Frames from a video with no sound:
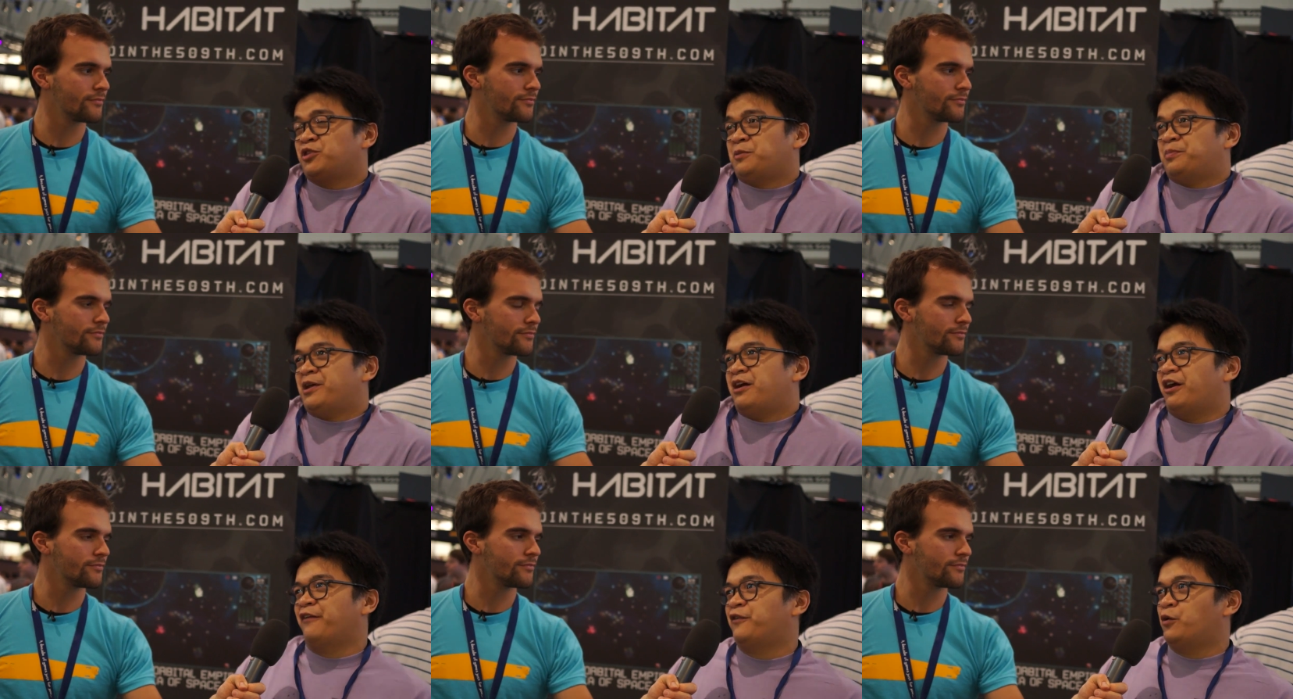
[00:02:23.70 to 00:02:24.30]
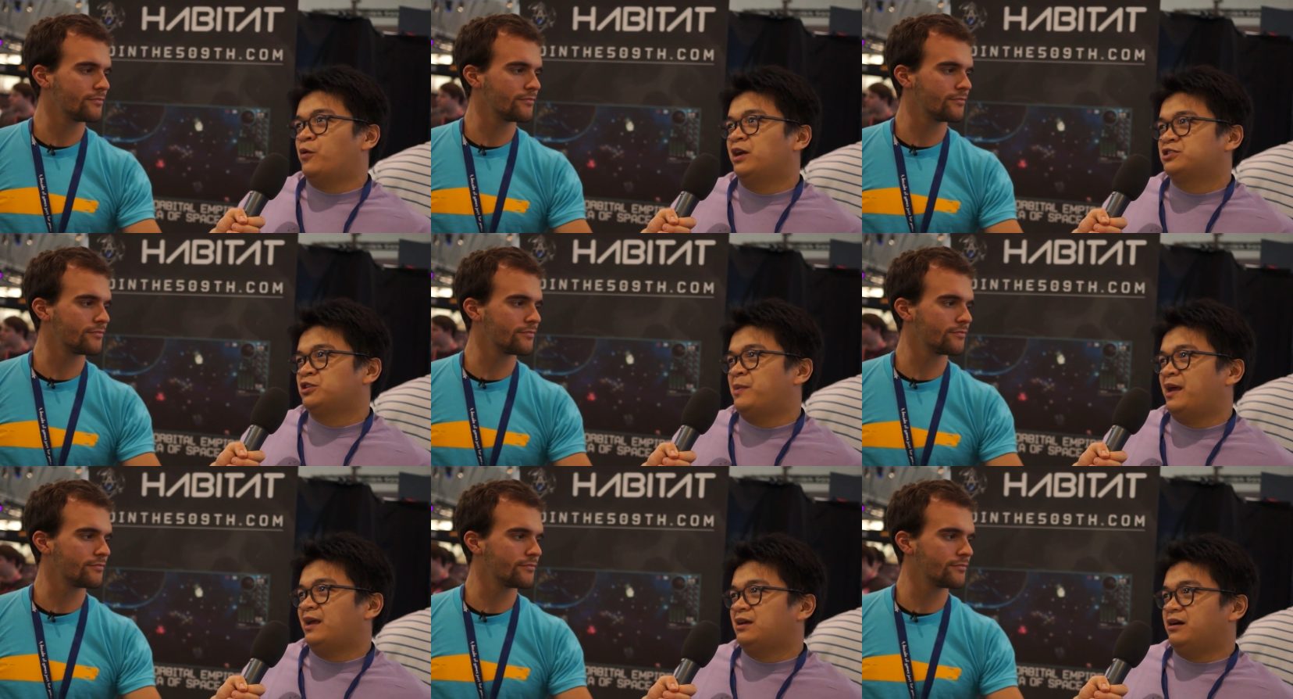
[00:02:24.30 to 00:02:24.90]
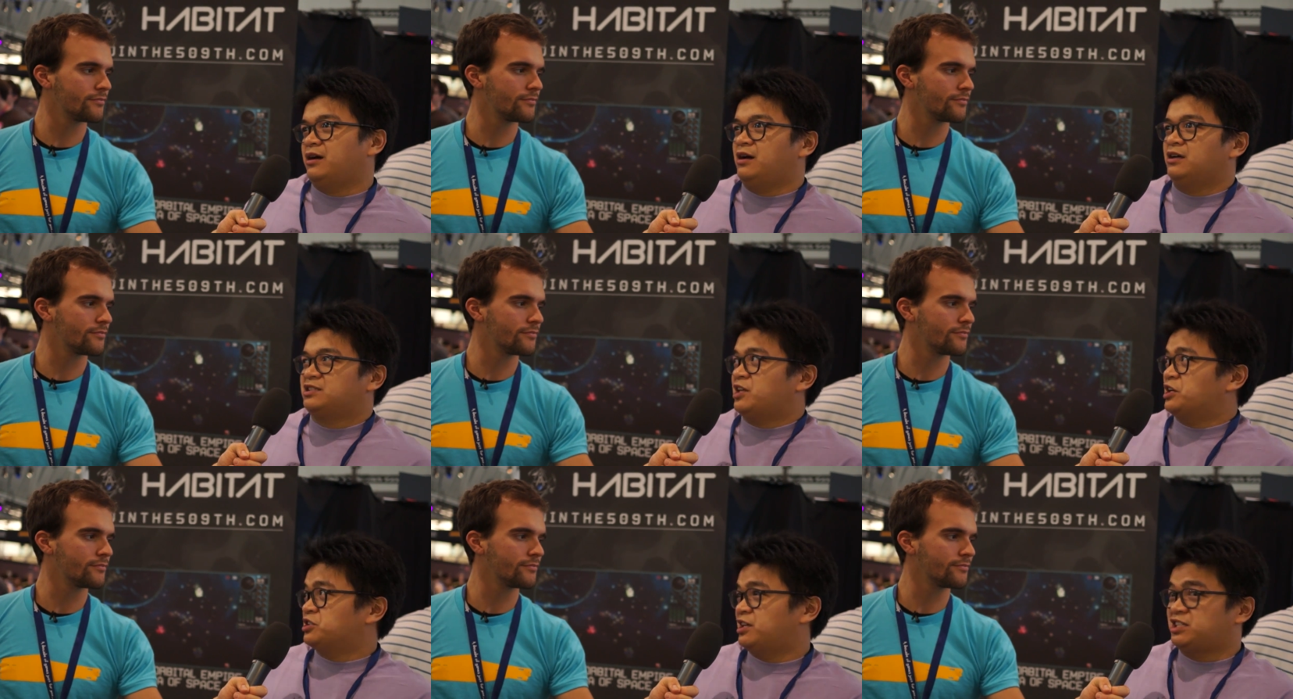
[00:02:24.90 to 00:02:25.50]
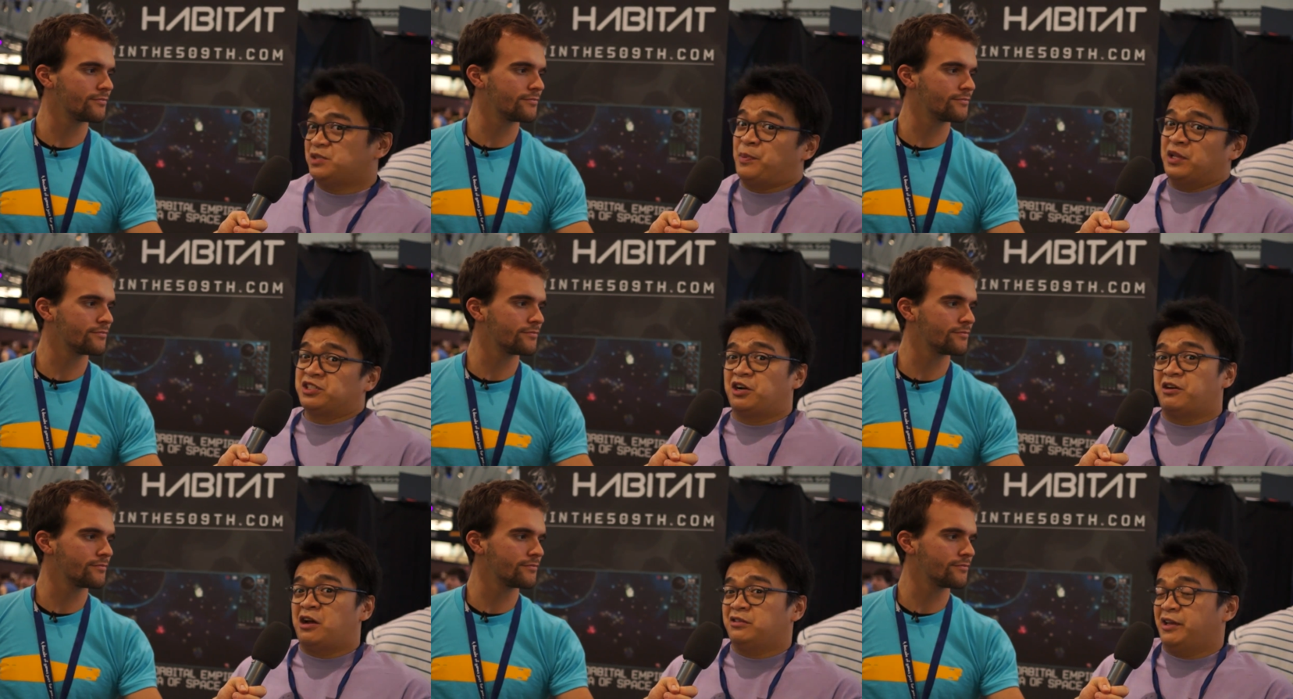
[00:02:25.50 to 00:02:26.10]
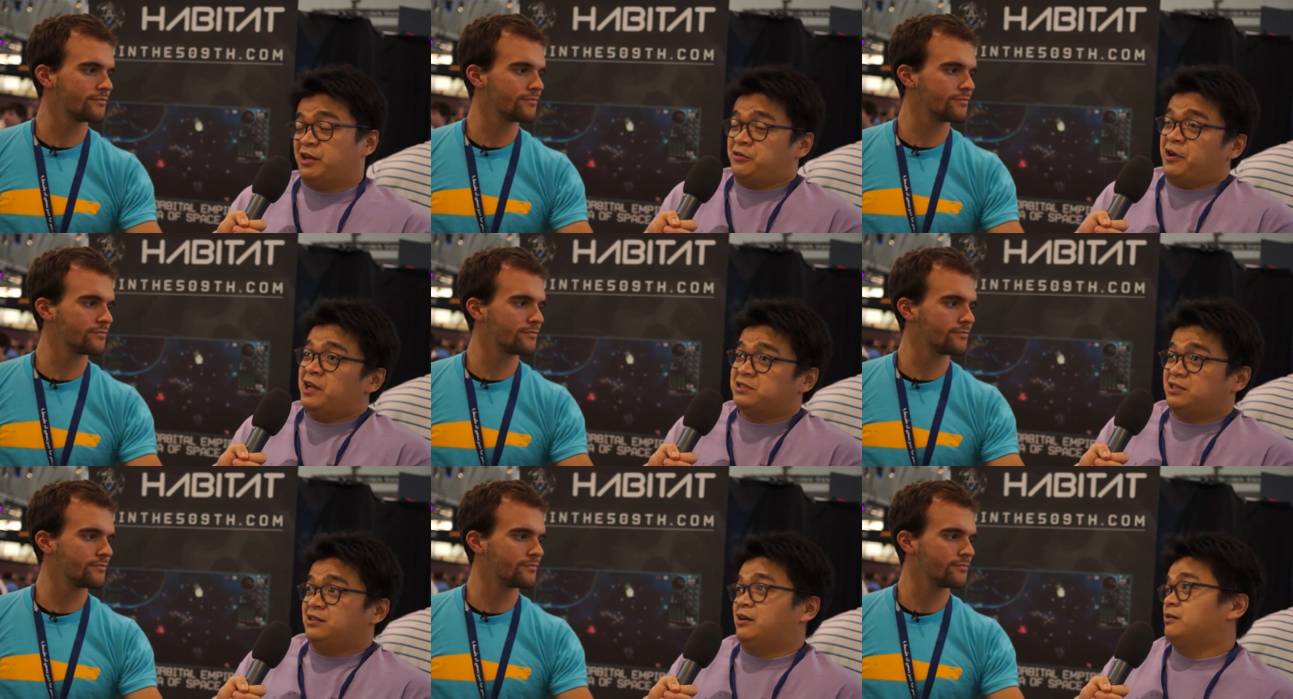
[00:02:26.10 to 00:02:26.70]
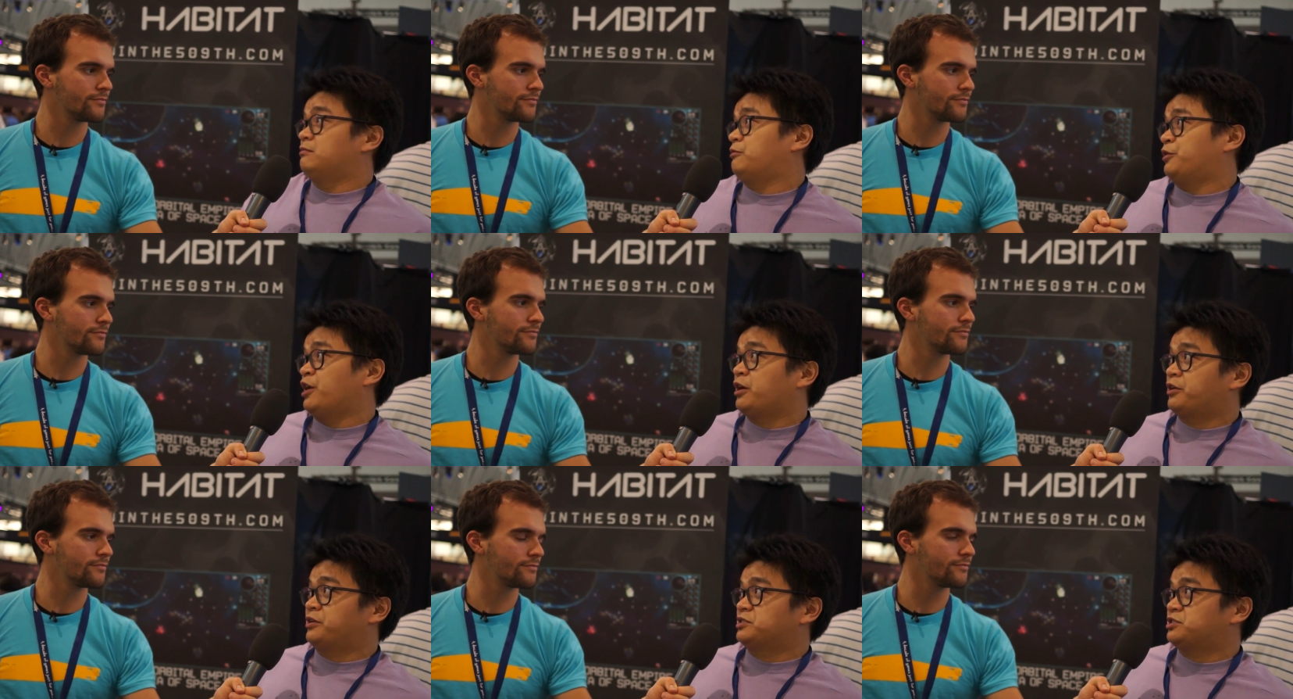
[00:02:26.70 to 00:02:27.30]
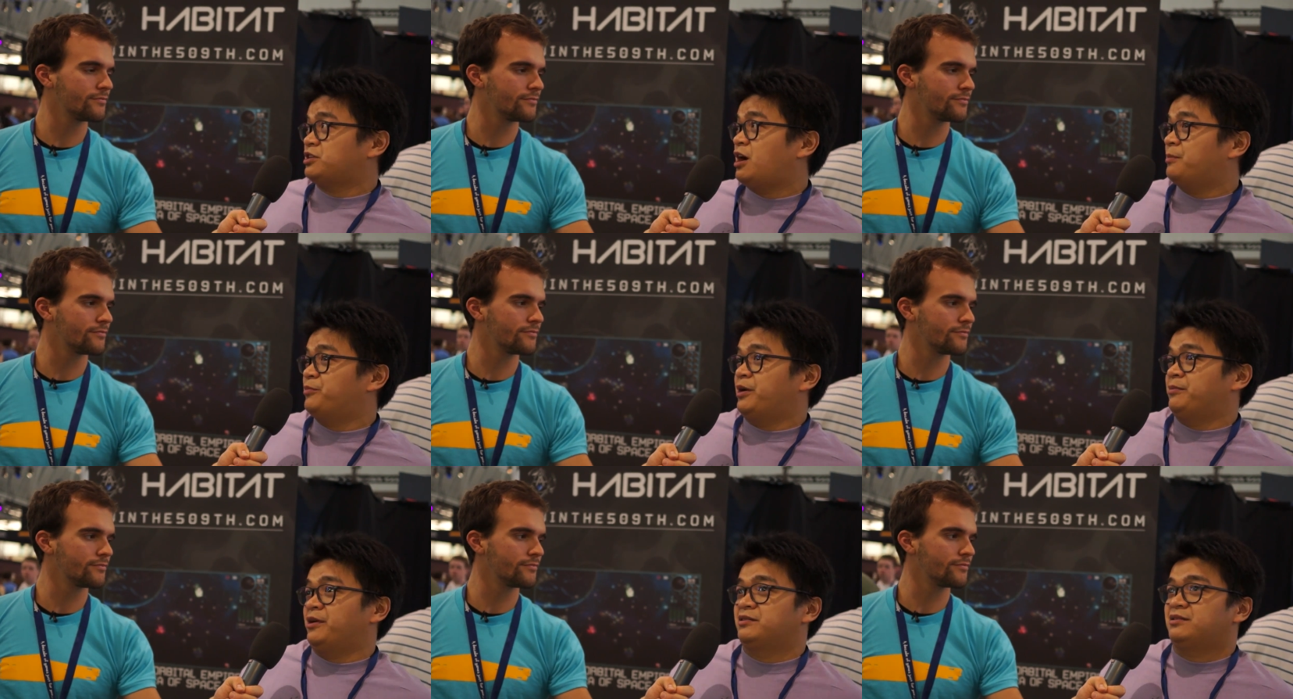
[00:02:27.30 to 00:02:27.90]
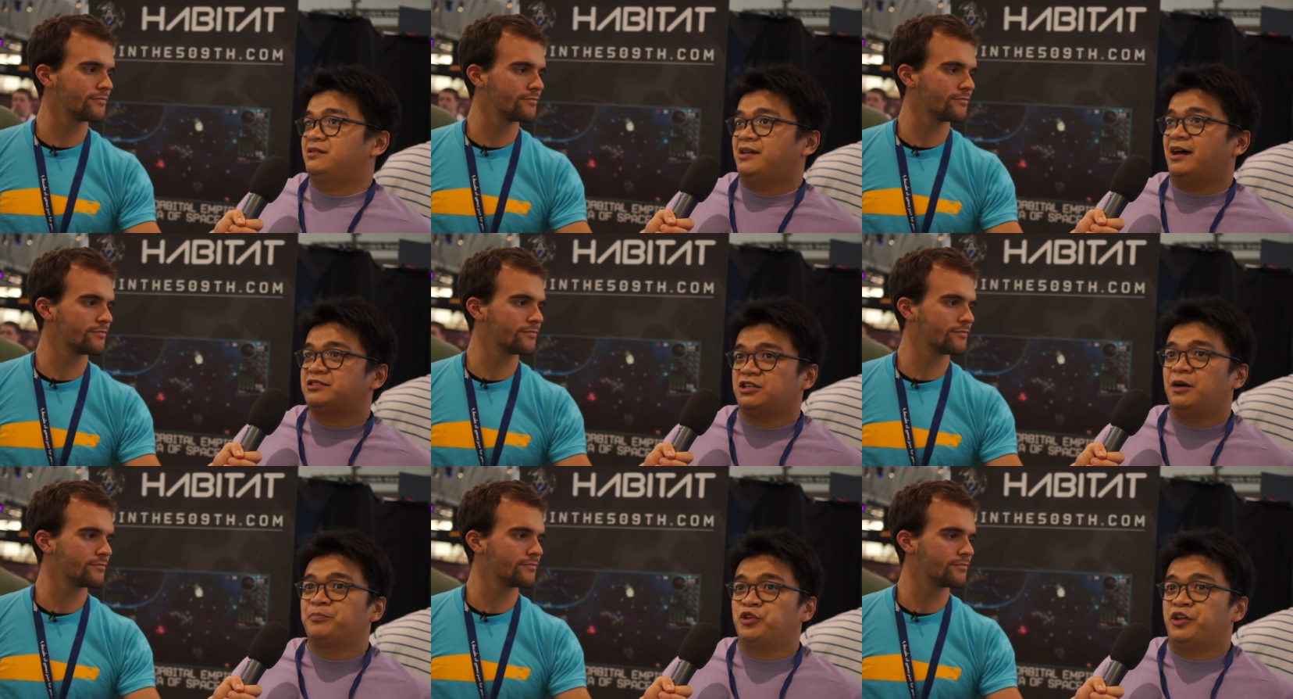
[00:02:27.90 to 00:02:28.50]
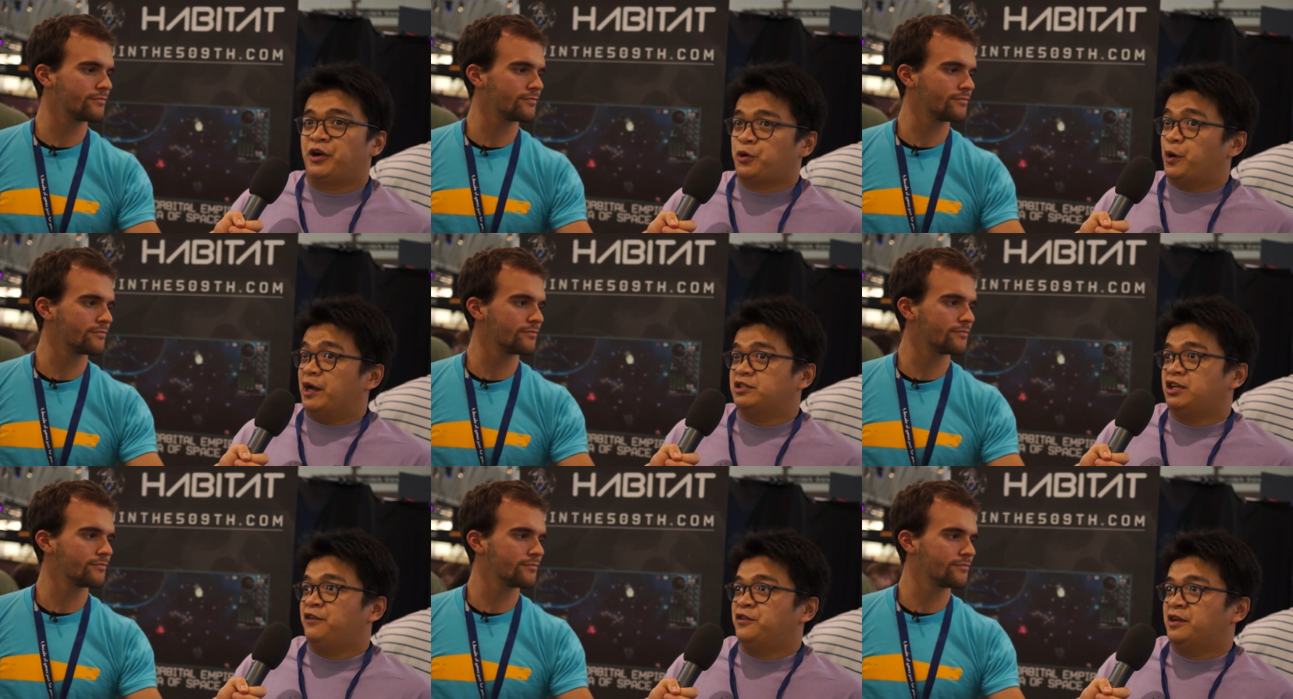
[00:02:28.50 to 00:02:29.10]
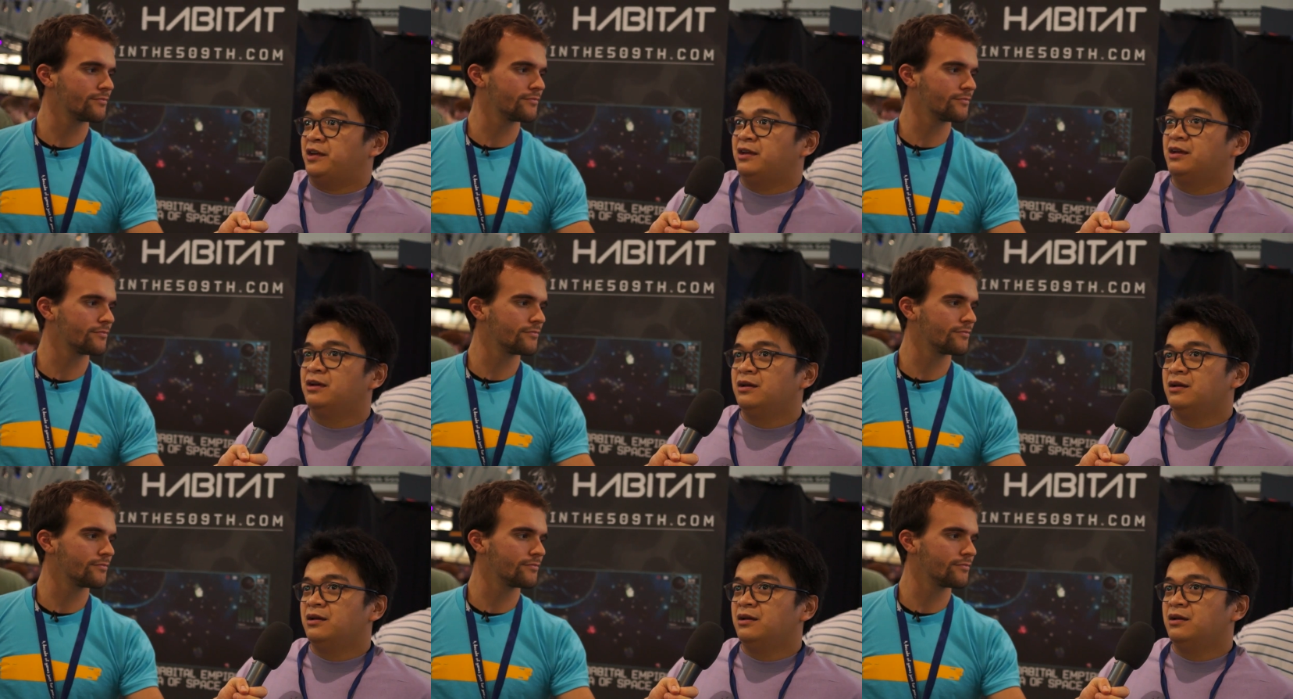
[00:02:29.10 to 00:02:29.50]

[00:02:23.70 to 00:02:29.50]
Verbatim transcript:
Speaker 1: to the player. If he wants to make a station that spins around like crazy, then we're not going to stop them. That's up to their creativity.